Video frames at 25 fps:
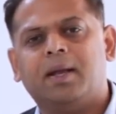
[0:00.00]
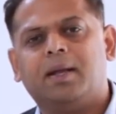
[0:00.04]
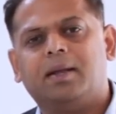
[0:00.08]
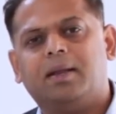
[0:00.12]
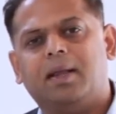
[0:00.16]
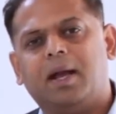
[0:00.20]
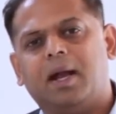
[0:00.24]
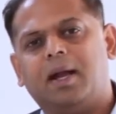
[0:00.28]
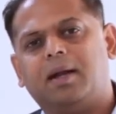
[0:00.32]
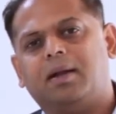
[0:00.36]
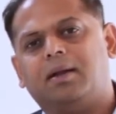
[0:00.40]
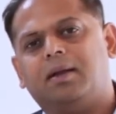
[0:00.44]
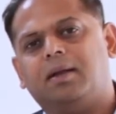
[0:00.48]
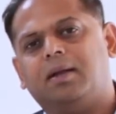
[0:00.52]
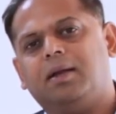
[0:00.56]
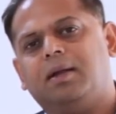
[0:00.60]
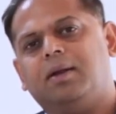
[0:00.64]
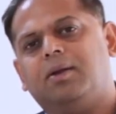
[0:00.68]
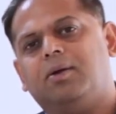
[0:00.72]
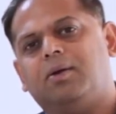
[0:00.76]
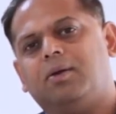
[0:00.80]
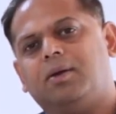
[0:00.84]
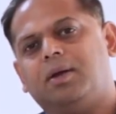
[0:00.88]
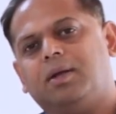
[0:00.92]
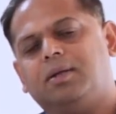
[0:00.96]
that
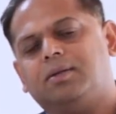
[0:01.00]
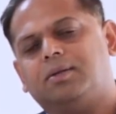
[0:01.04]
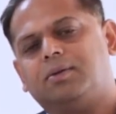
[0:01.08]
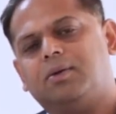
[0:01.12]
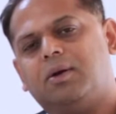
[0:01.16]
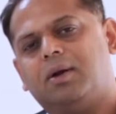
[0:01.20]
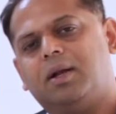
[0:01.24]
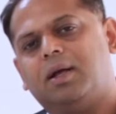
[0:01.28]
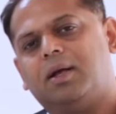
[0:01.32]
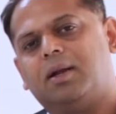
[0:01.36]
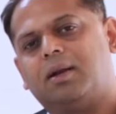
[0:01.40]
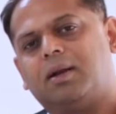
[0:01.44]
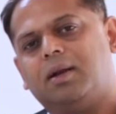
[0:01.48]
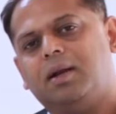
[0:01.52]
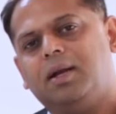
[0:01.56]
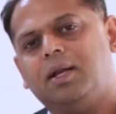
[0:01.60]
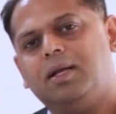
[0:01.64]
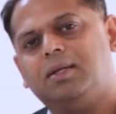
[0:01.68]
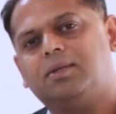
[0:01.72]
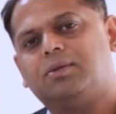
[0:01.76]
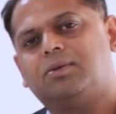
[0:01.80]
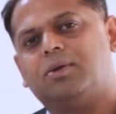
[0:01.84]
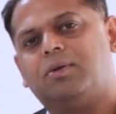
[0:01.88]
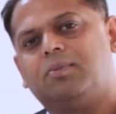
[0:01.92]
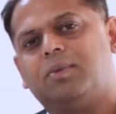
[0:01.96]
it's going to
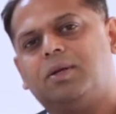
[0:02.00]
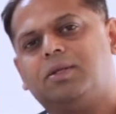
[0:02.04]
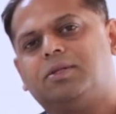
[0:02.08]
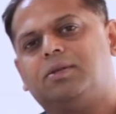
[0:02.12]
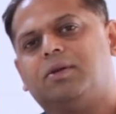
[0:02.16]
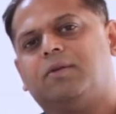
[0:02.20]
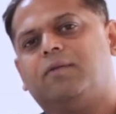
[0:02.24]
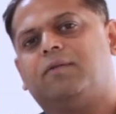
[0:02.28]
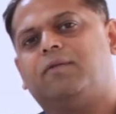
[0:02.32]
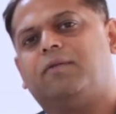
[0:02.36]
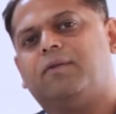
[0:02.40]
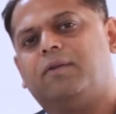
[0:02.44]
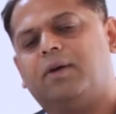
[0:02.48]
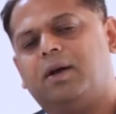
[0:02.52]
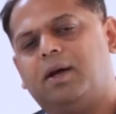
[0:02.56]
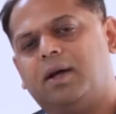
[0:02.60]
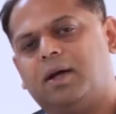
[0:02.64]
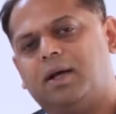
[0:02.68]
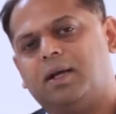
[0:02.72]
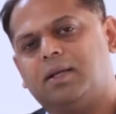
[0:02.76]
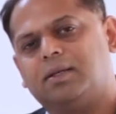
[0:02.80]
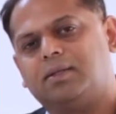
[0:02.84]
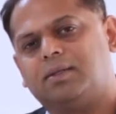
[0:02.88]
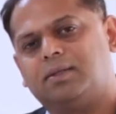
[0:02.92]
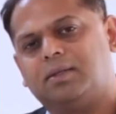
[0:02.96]
release so much
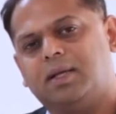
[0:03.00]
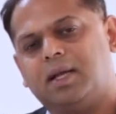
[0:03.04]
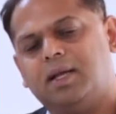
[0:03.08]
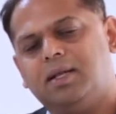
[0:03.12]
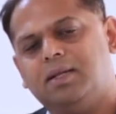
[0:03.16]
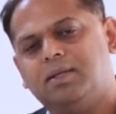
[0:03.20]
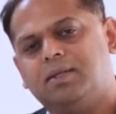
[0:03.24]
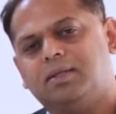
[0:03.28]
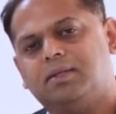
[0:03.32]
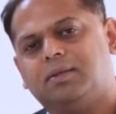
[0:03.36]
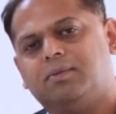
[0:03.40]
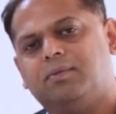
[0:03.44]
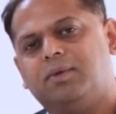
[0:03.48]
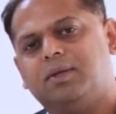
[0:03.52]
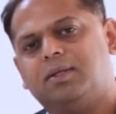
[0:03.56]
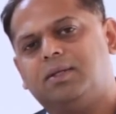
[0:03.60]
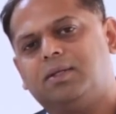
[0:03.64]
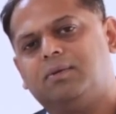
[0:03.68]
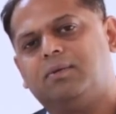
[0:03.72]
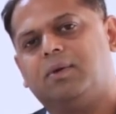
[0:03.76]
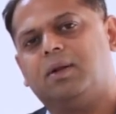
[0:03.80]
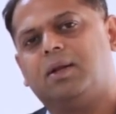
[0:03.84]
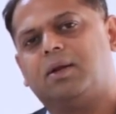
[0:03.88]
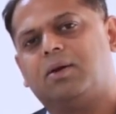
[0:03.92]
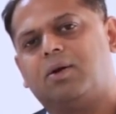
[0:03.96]
of cells which
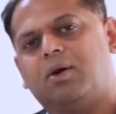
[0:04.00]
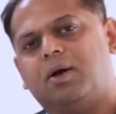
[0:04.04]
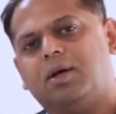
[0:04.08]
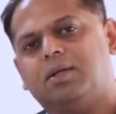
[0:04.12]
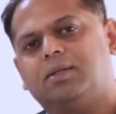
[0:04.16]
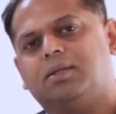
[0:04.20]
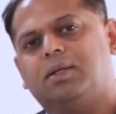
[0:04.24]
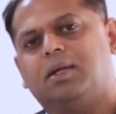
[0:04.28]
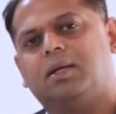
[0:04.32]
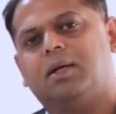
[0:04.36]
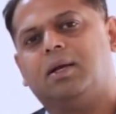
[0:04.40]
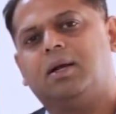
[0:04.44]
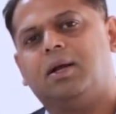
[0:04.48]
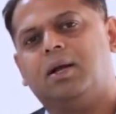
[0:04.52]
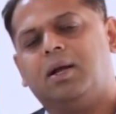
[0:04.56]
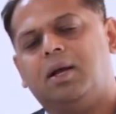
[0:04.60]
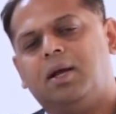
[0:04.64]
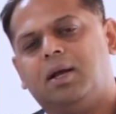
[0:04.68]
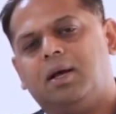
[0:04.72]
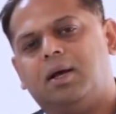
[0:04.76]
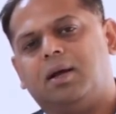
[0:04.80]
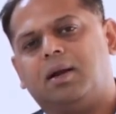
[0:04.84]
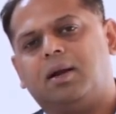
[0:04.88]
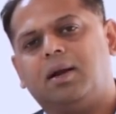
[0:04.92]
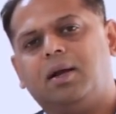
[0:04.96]
will cause
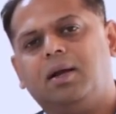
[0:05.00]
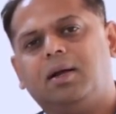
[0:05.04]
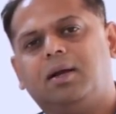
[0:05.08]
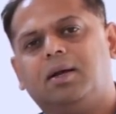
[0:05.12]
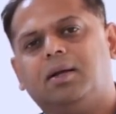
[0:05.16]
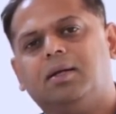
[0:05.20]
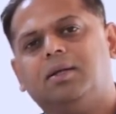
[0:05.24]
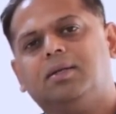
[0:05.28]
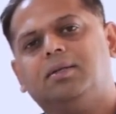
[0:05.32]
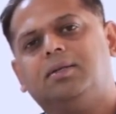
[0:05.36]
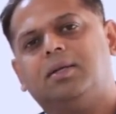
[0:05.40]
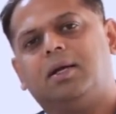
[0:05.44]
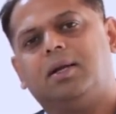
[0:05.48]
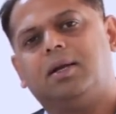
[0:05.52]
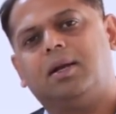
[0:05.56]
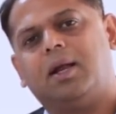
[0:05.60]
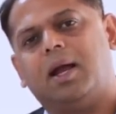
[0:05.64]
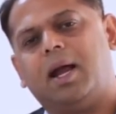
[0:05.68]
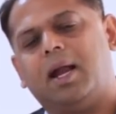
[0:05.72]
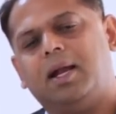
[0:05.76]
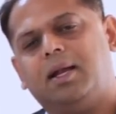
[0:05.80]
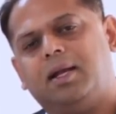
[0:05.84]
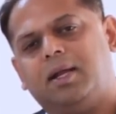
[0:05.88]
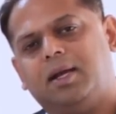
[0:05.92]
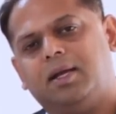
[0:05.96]
wrinkles and
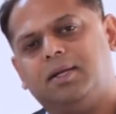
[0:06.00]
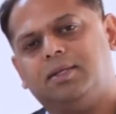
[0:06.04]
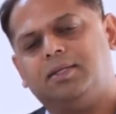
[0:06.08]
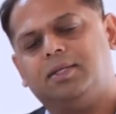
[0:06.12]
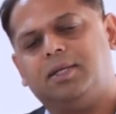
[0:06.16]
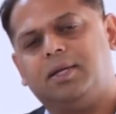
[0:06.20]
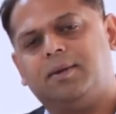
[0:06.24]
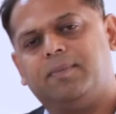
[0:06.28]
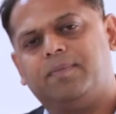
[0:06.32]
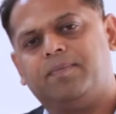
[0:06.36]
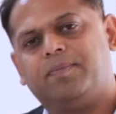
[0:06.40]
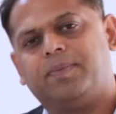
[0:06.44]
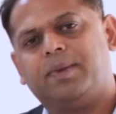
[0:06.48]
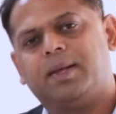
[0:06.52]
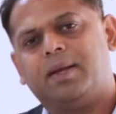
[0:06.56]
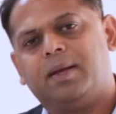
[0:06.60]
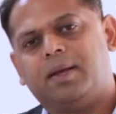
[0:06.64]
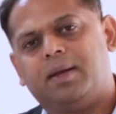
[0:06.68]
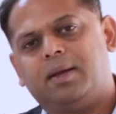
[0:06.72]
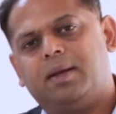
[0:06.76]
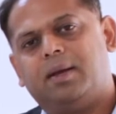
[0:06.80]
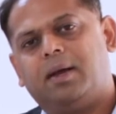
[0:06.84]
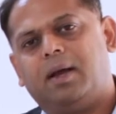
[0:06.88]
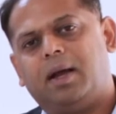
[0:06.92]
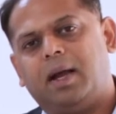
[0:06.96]

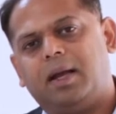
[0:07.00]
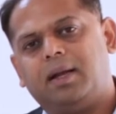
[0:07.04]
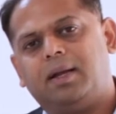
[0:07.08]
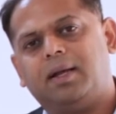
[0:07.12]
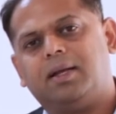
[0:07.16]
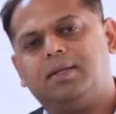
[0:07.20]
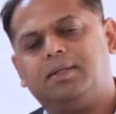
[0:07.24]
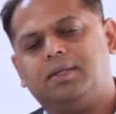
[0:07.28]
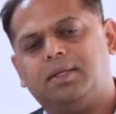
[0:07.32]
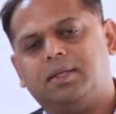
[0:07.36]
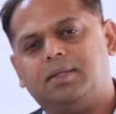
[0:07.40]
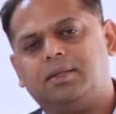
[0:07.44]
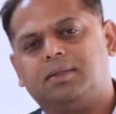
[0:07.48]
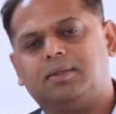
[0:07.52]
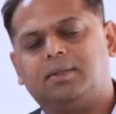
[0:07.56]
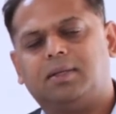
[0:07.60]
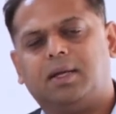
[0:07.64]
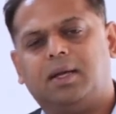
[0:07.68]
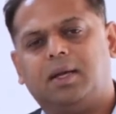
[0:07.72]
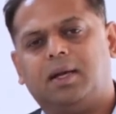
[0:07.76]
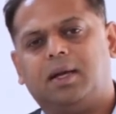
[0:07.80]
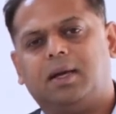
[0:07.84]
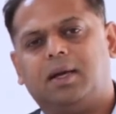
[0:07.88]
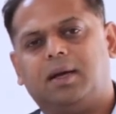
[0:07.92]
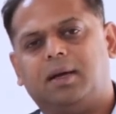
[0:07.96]
anti-aging
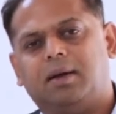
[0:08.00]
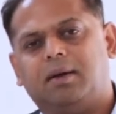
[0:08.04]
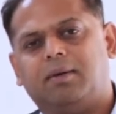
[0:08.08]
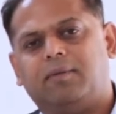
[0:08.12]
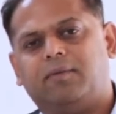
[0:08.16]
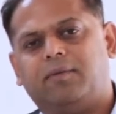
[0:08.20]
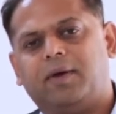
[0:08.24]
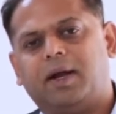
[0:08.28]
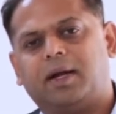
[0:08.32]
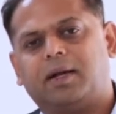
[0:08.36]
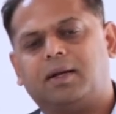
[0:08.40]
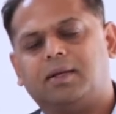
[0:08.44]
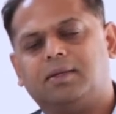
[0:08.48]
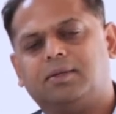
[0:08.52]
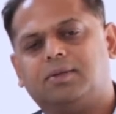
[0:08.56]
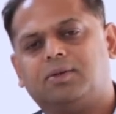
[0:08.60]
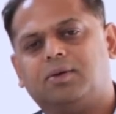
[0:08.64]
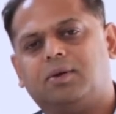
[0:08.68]
factors.